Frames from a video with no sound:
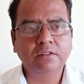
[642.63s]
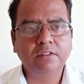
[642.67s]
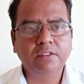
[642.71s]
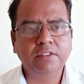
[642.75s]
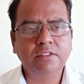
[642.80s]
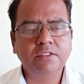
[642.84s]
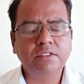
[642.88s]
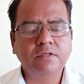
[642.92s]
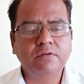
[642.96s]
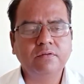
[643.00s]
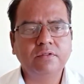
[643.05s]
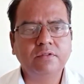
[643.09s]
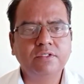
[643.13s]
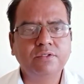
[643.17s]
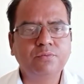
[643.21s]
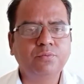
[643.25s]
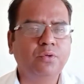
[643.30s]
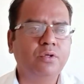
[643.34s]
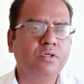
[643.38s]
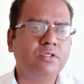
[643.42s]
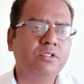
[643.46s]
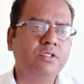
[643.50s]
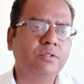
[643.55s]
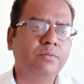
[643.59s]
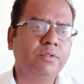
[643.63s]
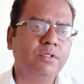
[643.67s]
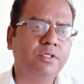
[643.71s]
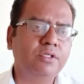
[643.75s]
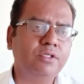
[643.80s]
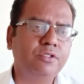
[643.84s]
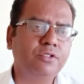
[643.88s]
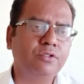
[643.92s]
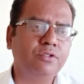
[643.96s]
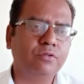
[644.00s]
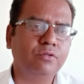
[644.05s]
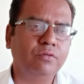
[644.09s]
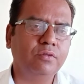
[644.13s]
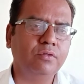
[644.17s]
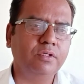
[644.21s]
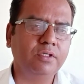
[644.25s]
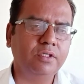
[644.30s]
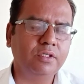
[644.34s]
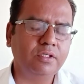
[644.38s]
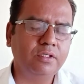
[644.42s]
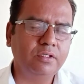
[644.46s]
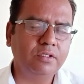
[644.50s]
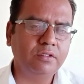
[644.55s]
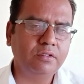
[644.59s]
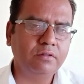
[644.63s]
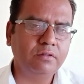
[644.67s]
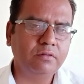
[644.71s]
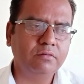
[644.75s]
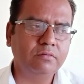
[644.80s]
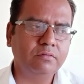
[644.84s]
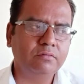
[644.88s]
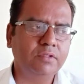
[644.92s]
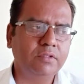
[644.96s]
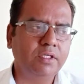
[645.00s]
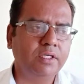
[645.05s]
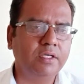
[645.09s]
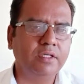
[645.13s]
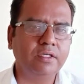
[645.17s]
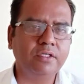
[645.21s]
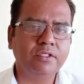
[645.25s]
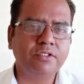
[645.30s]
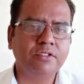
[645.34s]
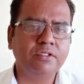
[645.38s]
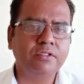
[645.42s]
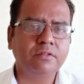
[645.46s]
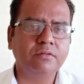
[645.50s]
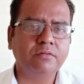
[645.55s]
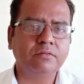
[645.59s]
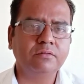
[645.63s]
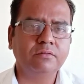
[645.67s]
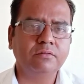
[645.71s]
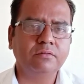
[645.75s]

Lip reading: it is our responsibility to learn English